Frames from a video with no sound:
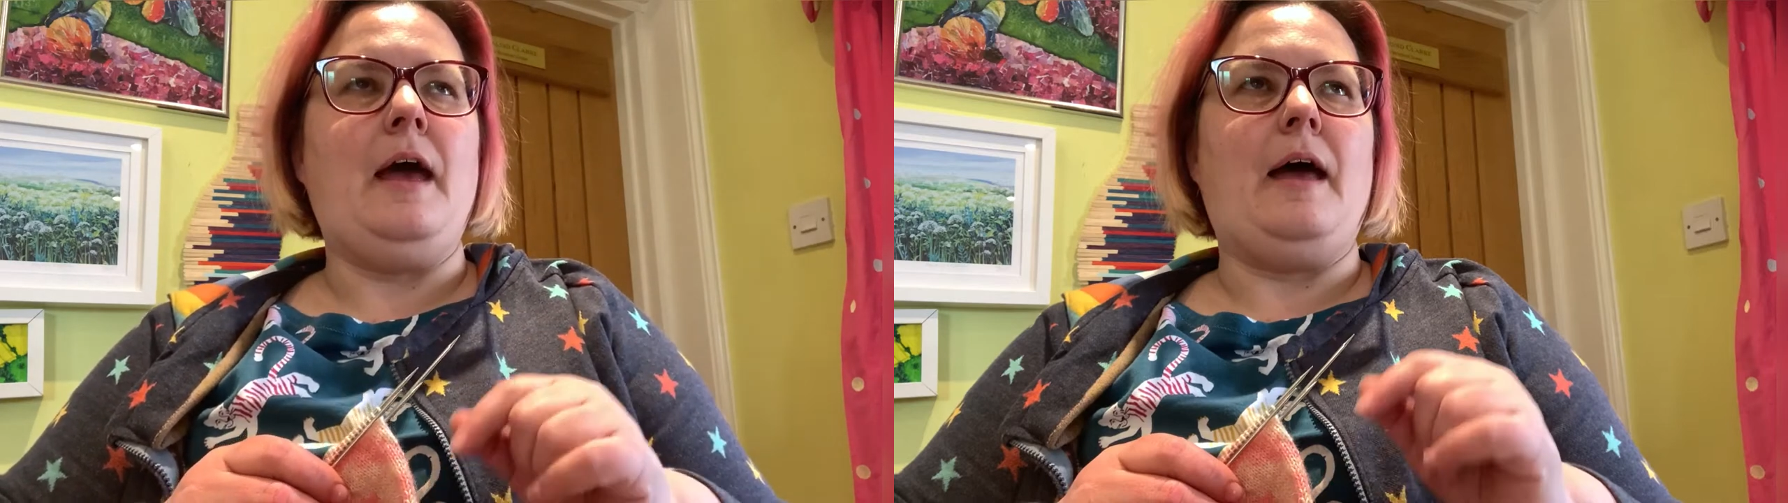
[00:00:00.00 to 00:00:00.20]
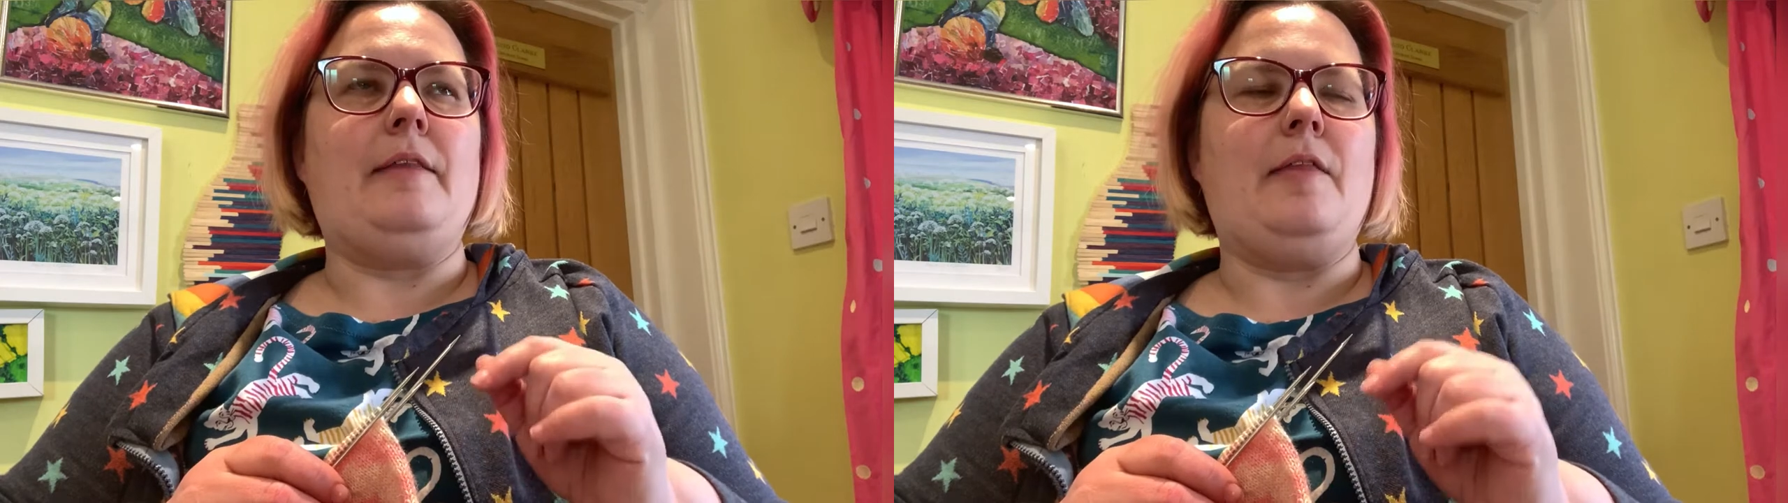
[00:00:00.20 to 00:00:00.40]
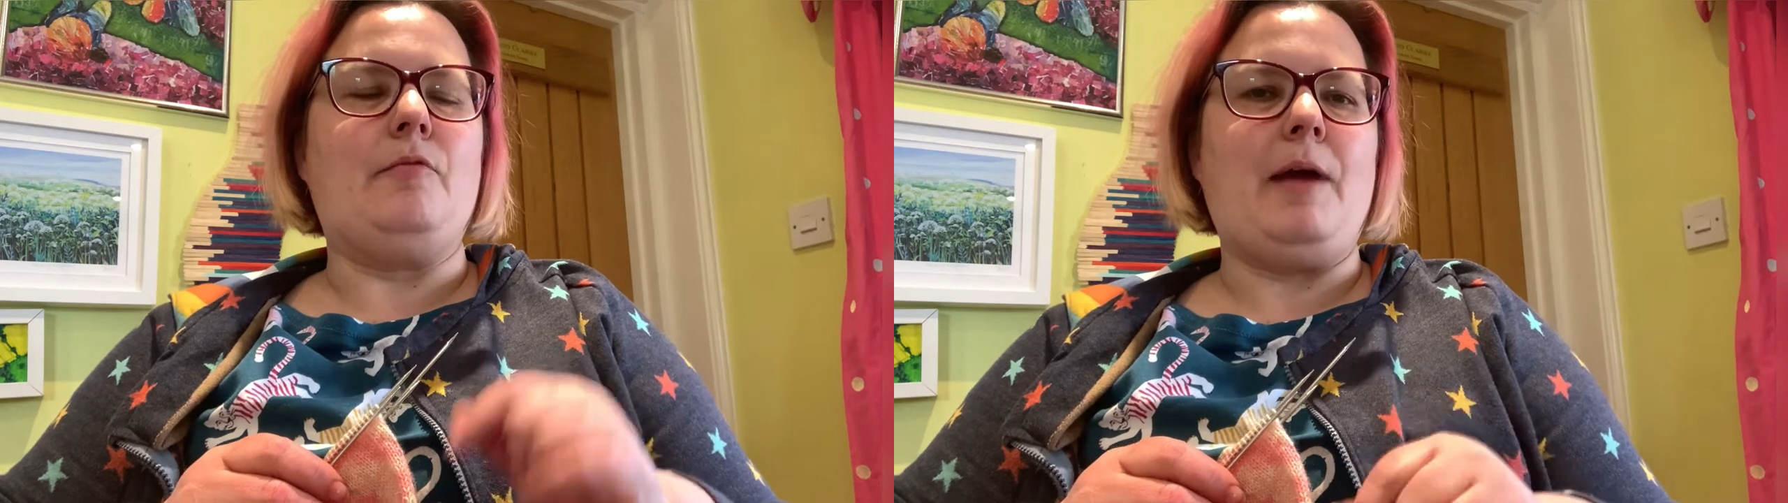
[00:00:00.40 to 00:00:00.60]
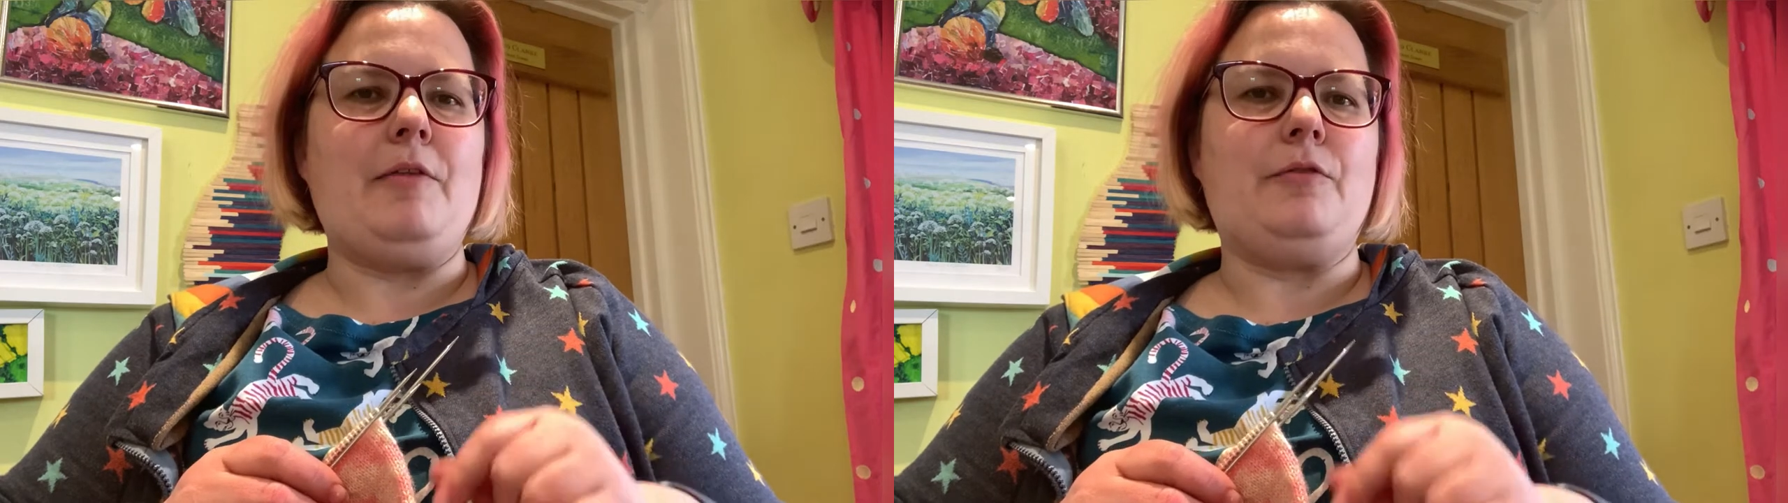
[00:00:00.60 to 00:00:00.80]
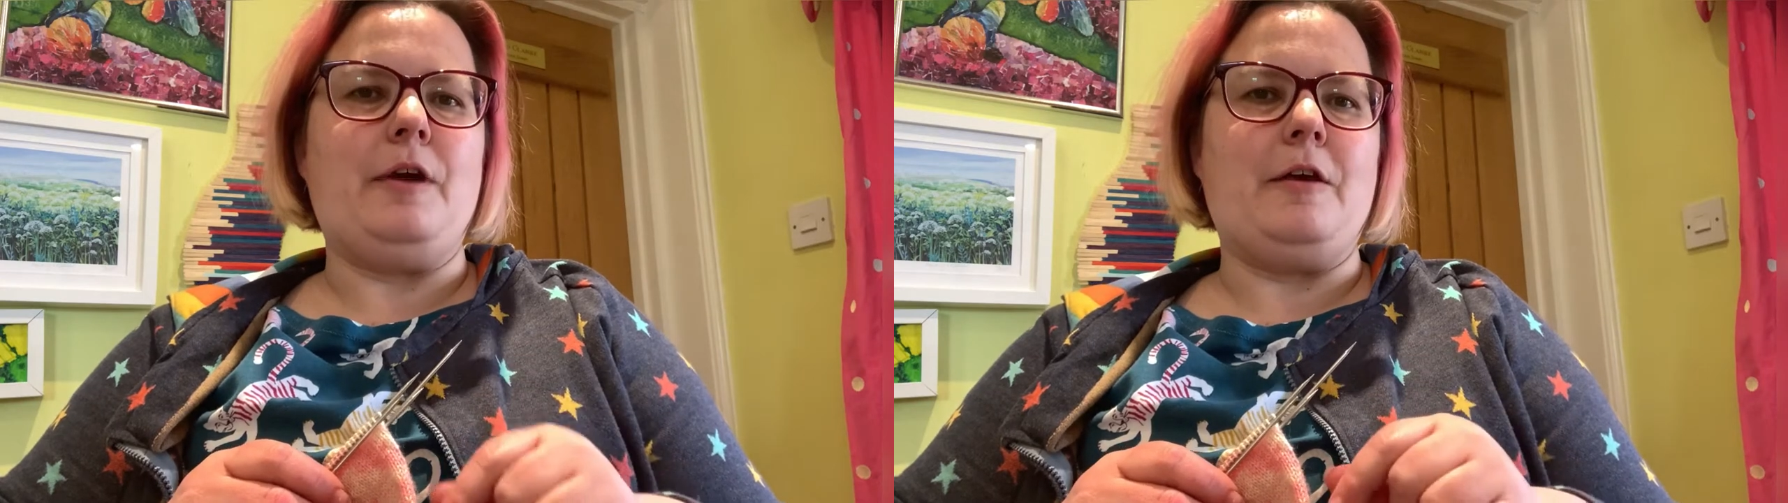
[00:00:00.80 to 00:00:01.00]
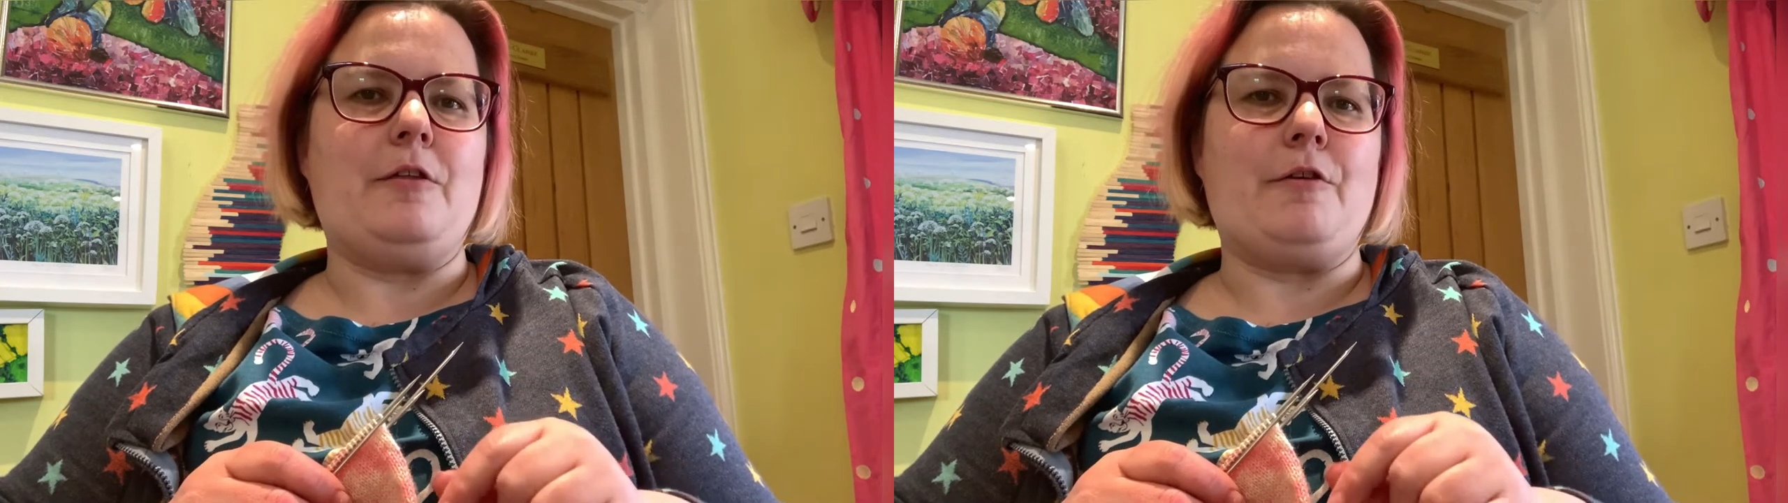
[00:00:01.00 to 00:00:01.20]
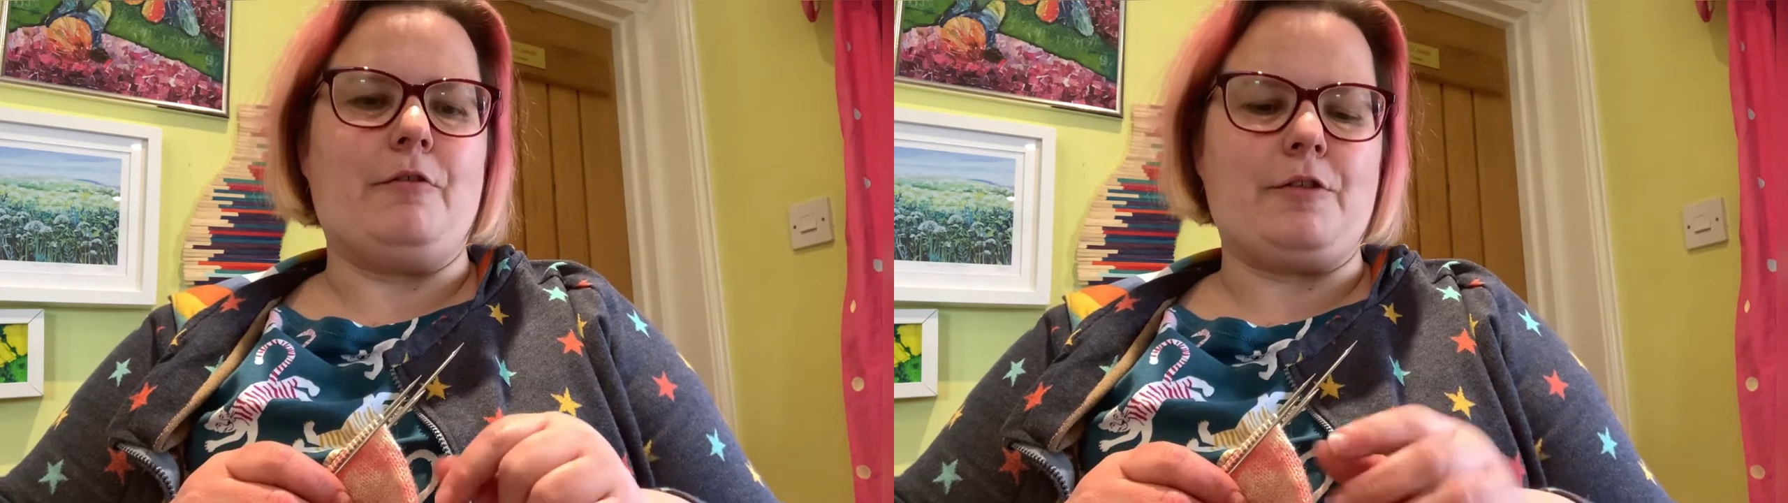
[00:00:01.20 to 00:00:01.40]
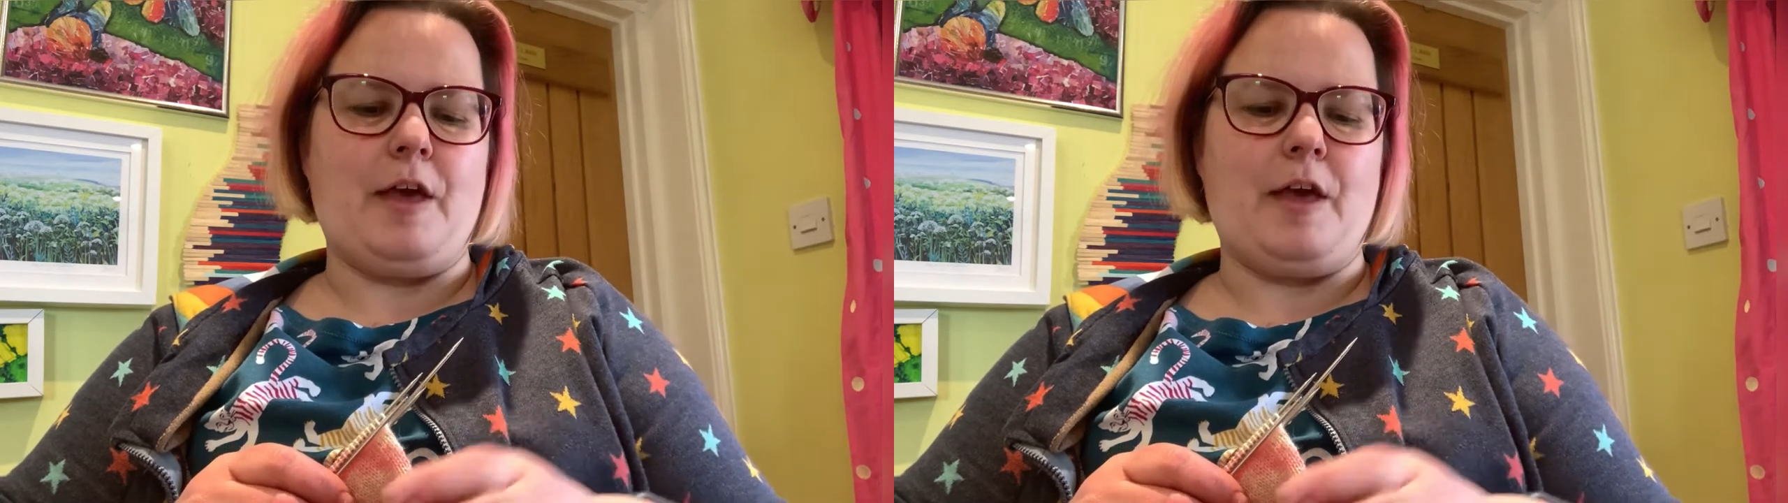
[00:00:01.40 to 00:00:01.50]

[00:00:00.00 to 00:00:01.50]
And then the round three socks